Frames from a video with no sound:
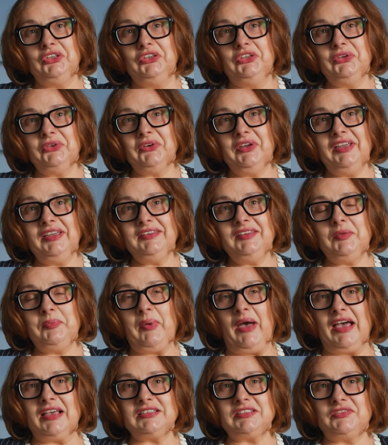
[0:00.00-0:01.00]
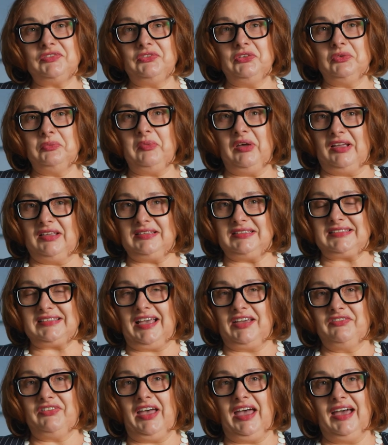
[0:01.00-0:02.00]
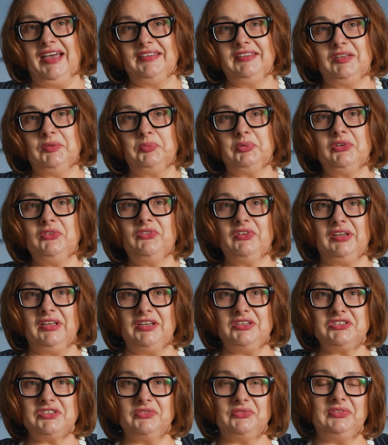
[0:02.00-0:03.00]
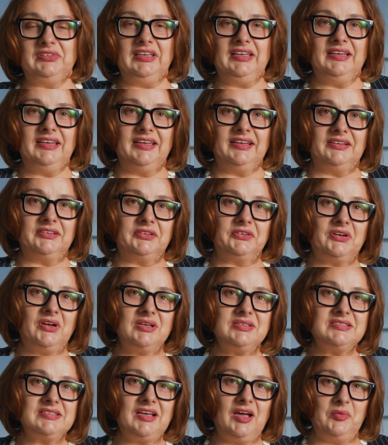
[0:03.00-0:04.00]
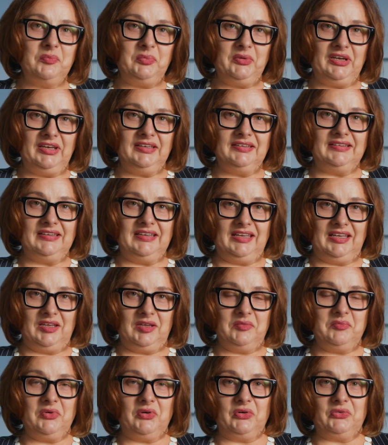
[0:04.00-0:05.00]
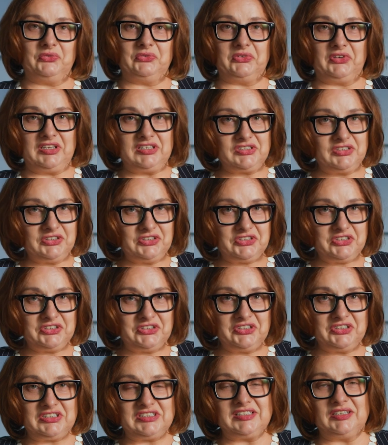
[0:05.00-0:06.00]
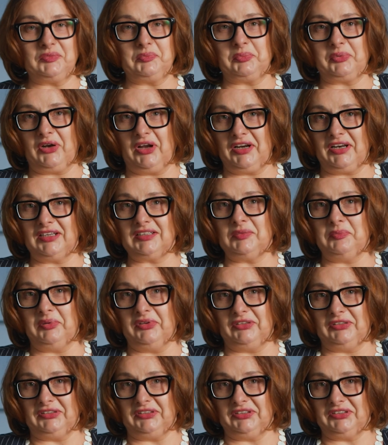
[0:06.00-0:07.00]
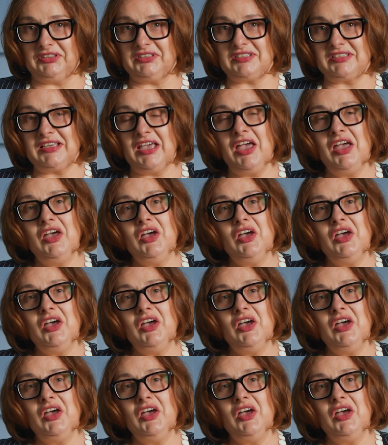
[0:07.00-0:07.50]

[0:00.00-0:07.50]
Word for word: During the past few months, I've had the privilege of leading a cross company team of researchers and product builders